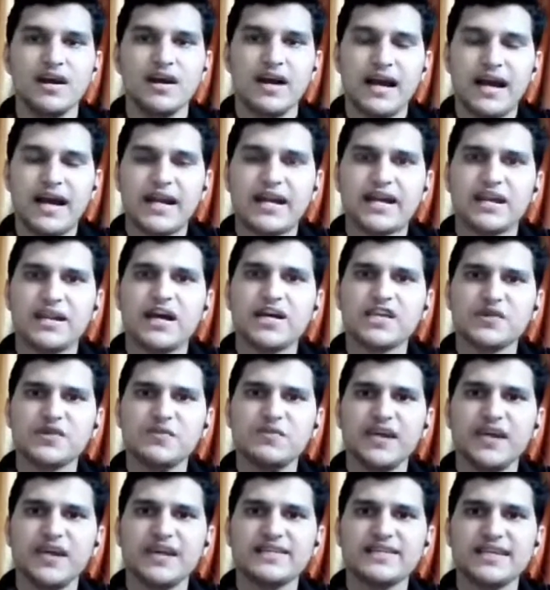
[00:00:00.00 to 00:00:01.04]
At last, we
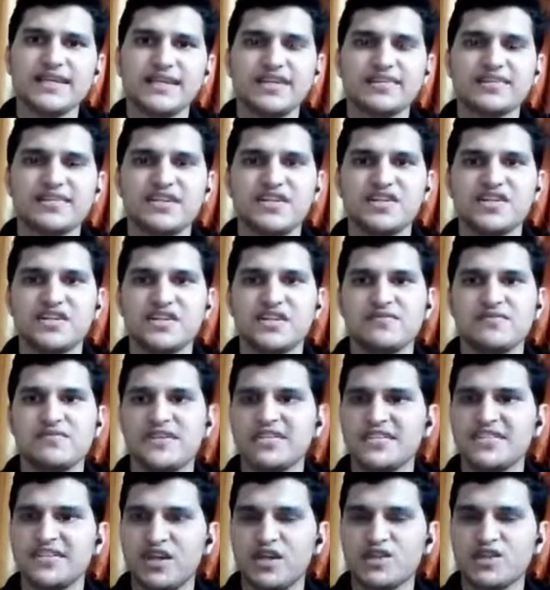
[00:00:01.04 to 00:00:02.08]
can say that sedition is a very
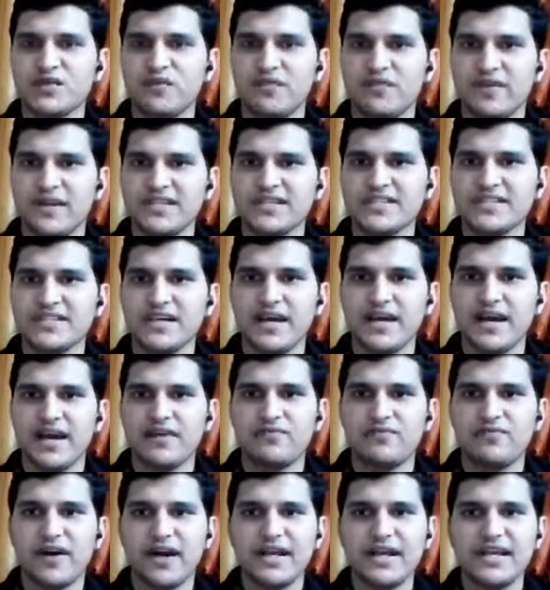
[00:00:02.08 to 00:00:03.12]
serious offence and
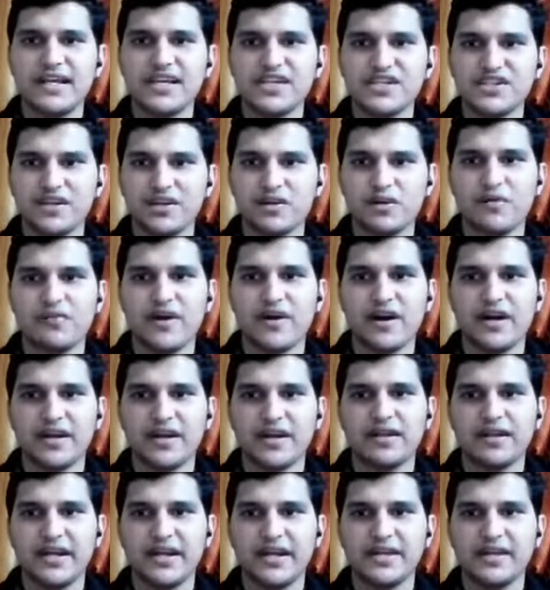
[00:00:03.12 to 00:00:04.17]
violation of Article
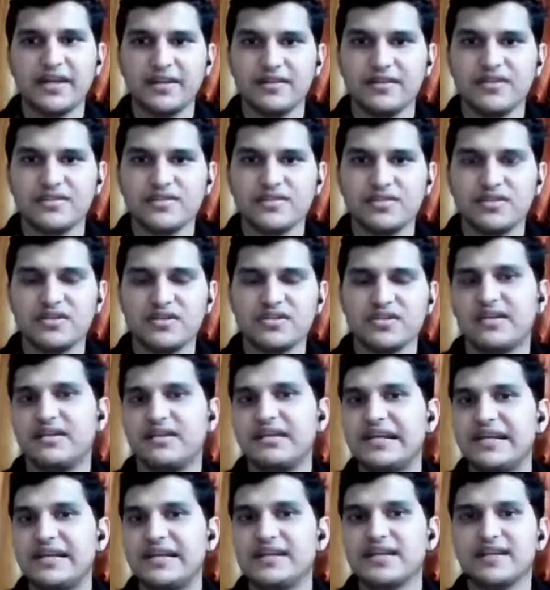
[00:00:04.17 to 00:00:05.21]
19. So there is a
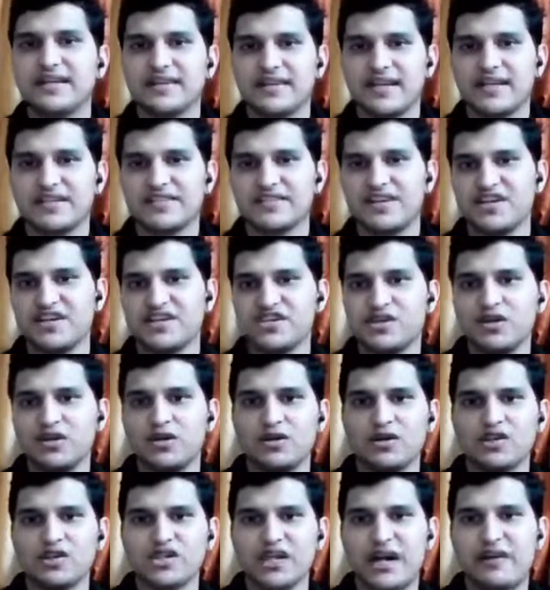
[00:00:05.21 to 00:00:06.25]
need that sedition
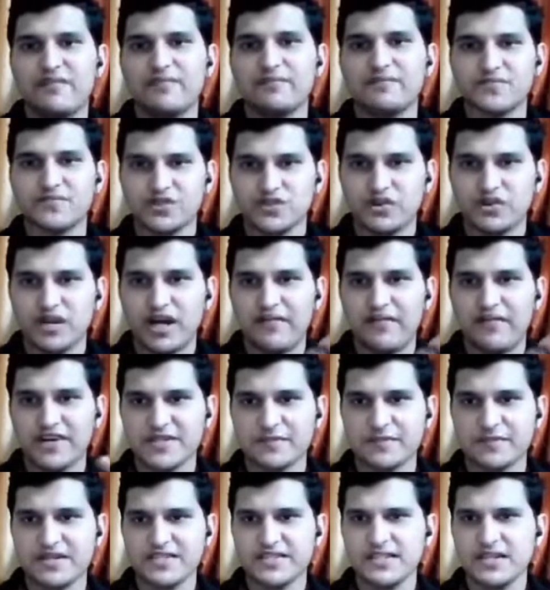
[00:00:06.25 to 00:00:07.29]
laws should have
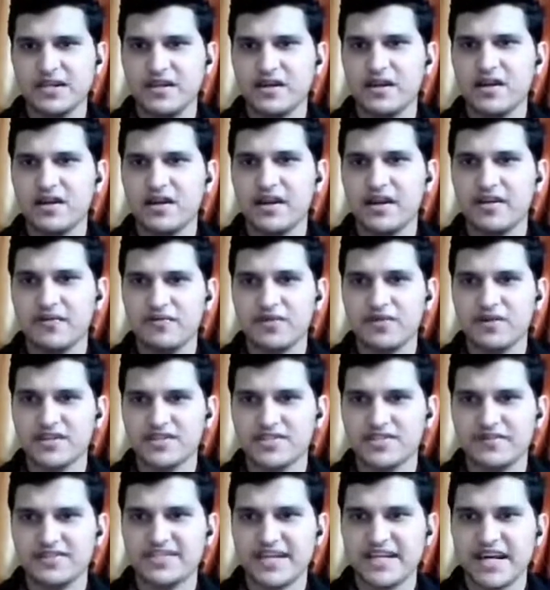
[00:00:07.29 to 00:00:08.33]
expressly contained words
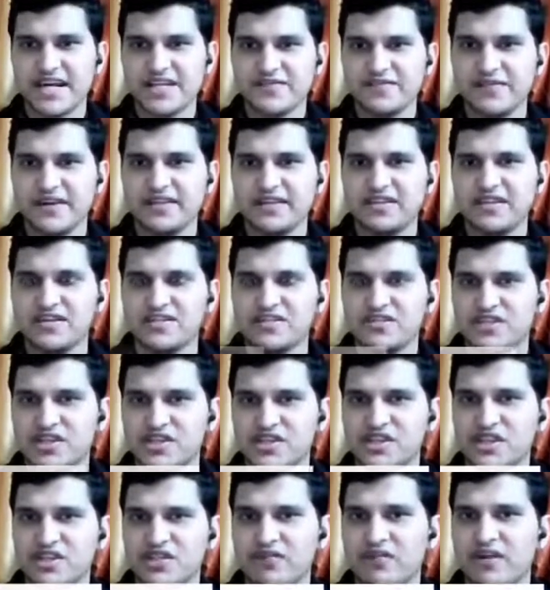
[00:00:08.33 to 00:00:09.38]
which satisfy the
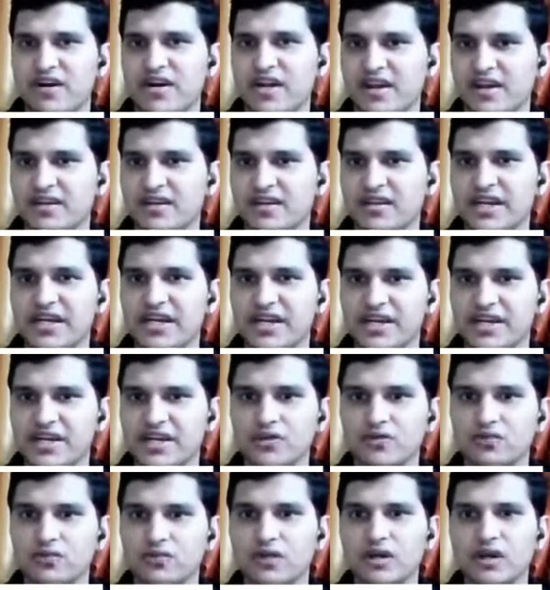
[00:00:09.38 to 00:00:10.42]
restrictions of Article
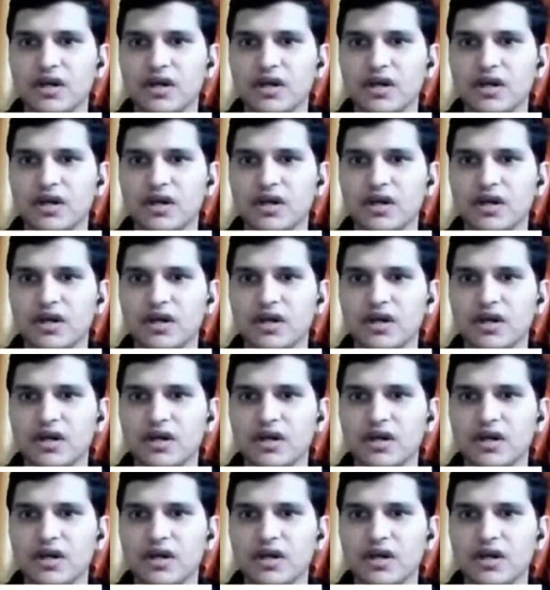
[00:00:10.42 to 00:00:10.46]
19(2).